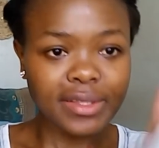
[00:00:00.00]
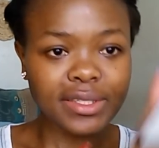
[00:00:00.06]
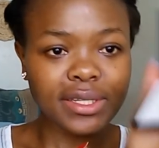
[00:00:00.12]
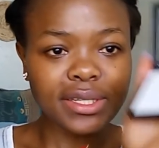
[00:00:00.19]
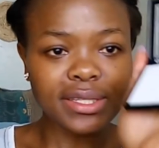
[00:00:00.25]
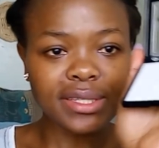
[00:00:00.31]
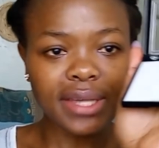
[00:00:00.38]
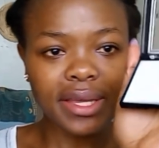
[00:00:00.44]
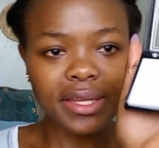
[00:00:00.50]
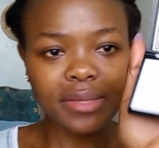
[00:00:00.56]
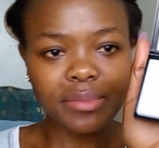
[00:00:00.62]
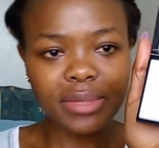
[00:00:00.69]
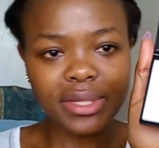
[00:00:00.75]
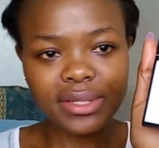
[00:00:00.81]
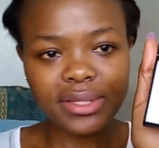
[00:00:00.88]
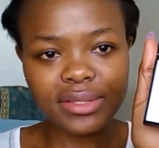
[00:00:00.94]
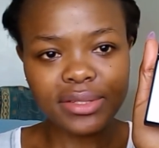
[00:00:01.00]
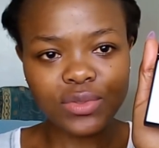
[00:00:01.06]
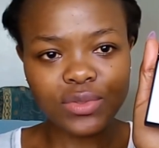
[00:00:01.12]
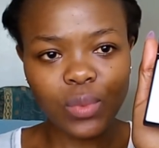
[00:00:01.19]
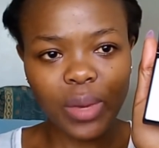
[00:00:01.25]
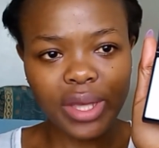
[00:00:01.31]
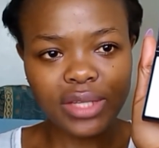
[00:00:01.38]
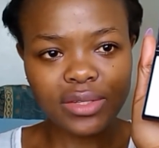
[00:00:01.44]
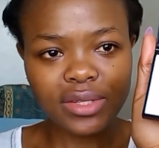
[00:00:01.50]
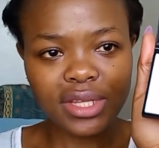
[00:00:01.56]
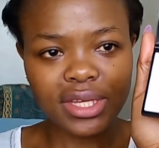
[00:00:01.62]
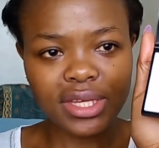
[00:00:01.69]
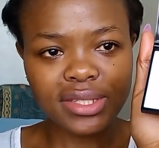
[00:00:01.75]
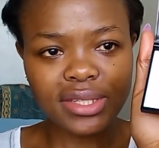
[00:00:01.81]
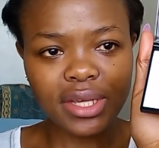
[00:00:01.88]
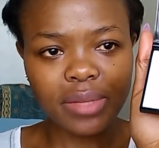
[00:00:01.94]
stick a tiny bit. It's white on
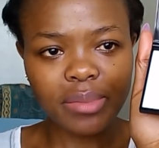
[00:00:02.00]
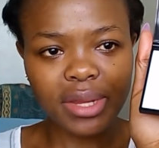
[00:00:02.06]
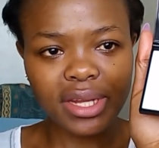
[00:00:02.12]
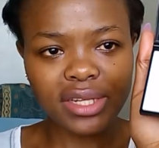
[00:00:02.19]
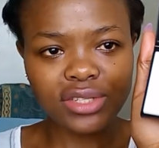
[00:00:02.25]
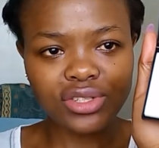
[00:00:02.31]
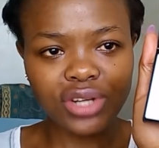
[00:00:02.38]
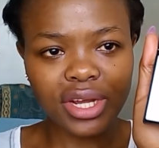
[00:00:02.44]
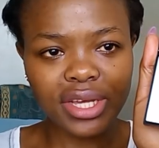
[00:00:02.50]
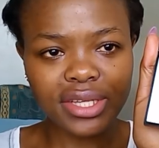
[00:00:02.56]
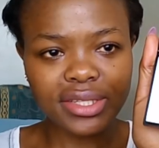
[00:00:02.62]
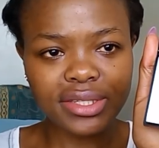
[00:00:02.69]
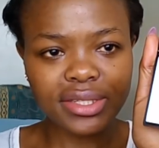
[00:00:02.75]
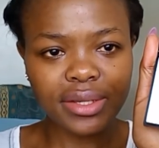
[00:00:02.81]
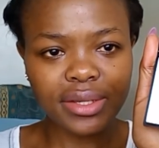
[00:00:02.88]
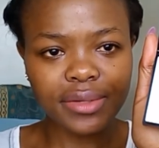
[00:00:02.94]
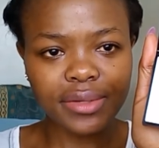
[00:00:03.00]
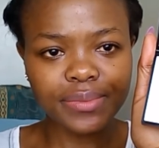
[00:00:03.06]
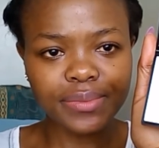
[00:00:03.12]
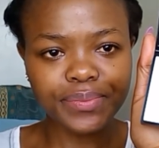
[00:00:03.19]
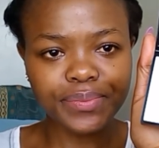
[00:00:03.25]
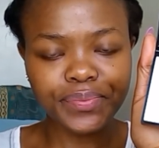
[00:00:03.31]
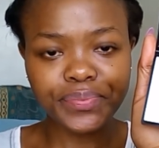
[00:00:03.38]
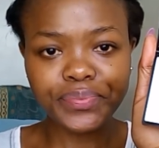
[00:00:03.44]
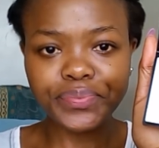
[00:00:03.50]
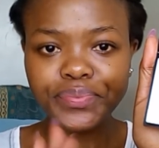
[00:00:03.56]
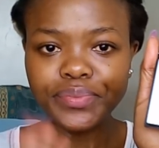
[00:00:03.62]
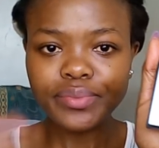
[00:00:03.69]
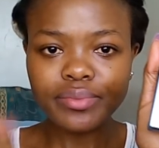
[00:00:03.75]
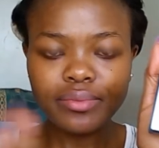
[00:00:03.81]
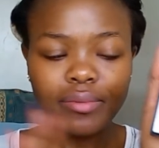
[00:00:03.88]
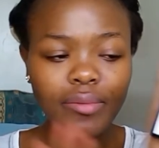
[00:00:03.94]
the inside, but it dries um,
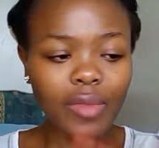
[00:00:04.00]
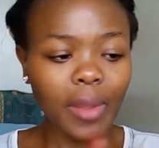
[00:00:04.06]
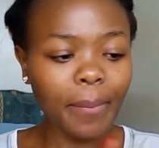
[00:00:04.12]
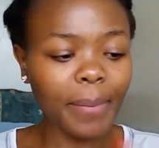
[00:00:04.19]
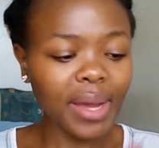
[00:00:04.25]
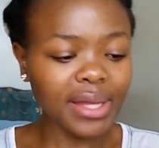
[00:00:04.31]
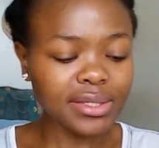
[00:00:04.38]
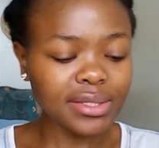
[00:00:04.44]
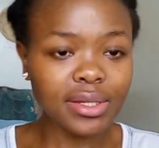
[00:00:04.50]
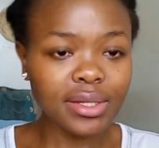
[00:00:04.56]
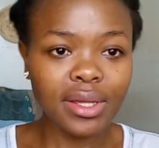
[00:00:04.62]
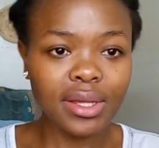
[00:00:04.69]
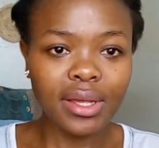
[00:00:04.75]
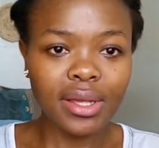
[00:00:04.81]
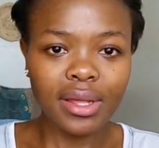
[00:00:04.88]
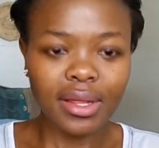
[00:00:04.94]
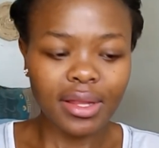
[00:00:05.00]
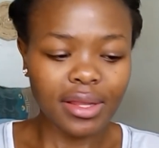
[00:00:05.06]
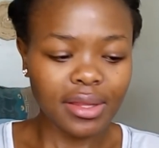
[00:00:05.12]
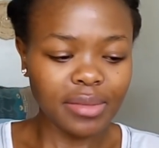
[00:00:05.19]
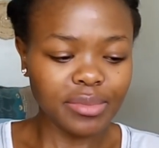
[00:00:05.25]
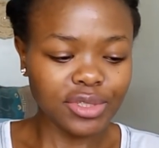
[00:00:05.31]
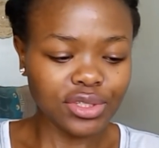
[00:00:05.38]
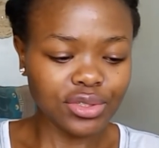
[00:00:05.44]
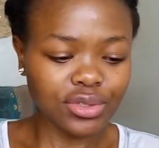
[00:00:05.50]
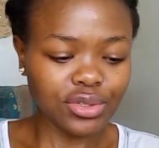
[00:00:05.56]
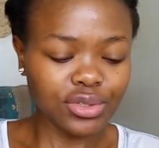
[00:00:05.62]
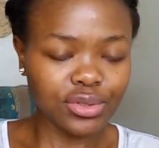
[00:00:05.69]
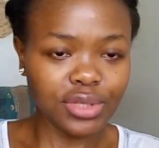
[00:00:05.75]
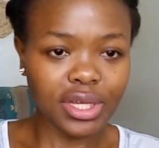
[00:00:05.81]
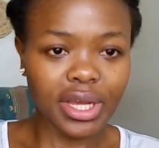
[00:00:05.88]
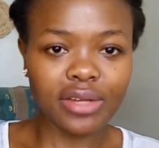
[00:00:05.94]
matte. Let me show
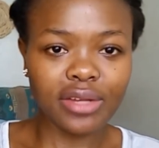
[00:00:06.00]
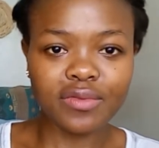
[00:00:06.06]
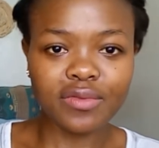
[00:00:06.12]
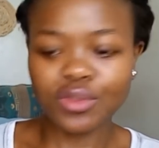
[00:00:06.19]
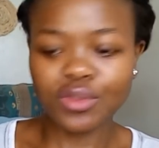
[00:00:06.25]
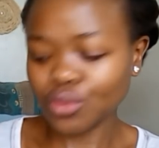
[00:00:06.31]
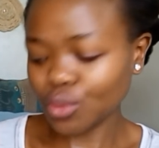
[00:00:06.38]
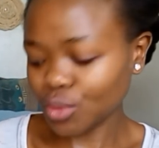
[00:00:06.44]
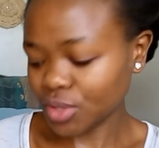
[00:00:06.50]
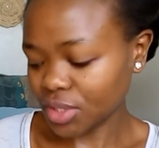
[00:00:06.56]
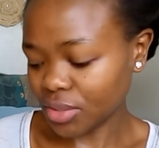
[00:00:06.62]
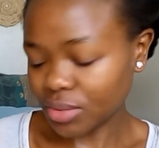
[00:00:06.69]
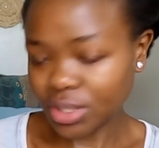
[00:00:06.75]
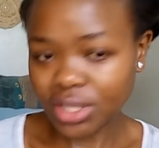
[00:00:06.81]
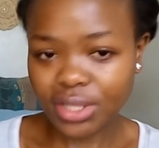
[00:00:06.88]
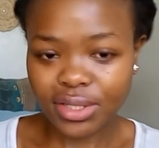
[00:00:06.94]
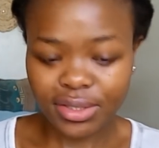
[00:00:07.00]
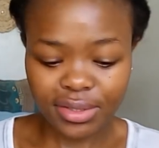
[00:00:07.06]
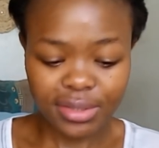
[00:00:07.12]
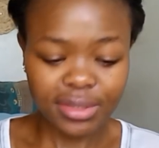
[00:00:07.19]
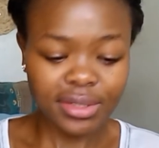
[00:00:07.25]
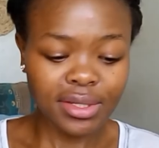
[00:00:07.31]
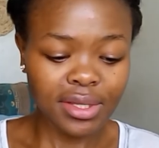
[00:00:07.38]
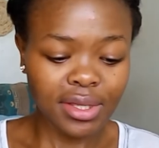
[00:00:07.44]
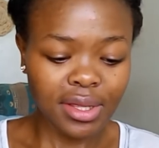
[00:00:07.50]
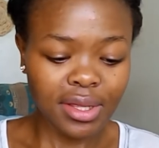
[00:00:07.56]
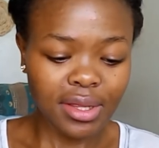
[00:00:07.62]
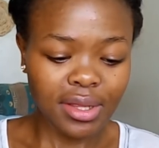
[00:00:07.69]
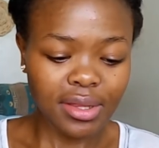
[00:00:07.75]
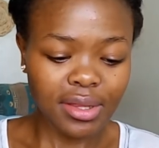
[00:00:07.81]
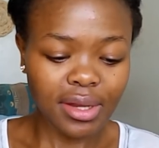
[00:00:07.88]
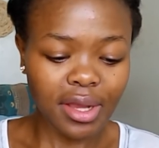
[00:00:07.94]
you the kind of sorcery
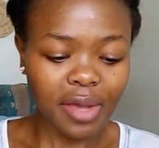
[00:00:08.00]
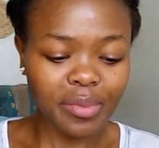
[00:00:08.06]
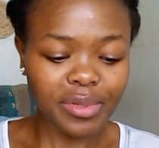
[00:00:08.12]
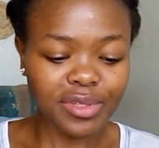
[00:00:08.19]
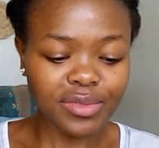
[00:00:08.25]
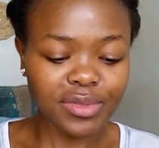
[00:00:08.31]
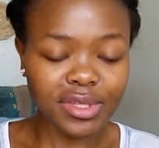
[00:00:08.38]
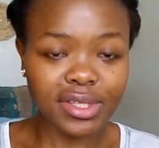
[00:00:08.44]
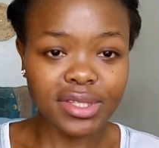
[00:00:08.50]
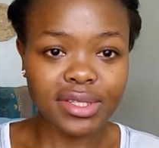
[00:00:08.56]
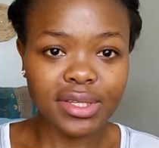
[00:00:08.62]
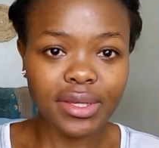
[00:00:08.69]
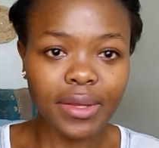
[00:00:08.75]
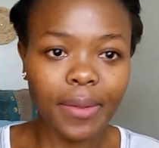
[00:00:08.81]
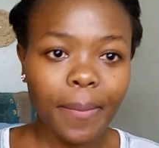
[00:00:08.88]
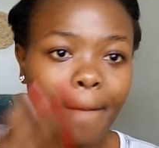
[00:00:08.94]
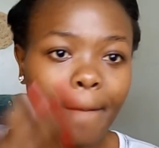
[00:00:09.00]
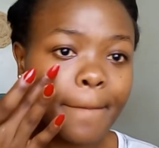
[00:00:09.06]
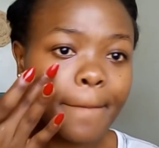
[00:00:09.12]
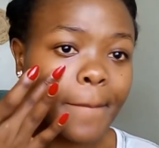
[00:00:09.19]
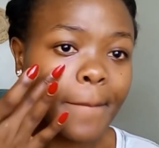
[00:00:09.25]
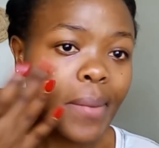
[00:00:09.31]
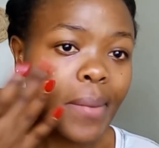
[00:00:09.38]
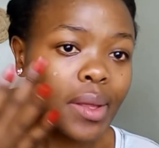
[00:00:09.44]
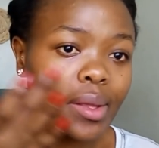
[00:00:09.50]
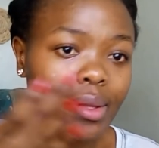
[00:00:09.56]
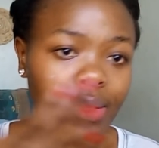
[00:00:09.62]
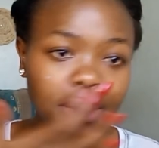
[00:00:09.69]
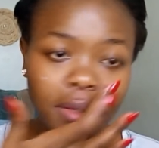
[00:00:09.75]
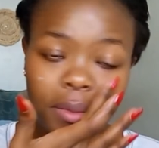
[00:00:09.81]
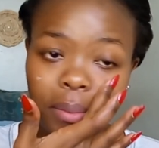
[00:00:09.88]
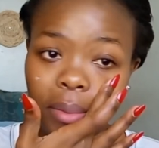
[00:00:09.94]
that happens with this thing.
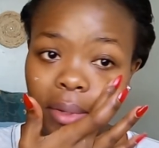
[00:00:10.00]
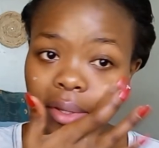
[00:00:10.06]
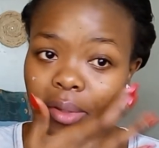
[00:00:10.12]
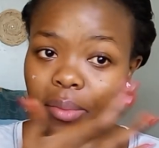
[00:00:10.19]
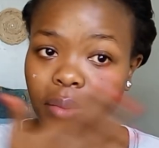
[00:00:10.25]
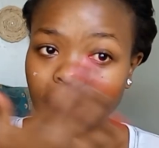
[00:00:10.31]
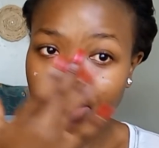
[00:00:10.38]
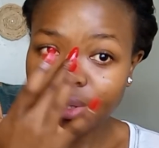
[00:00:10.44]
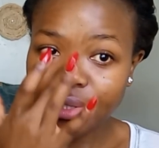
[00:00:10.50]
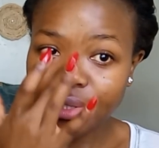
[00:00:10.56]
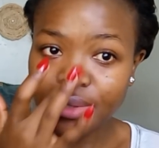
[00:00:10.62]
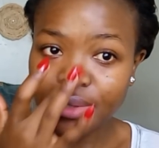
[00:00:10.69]
Take a bit.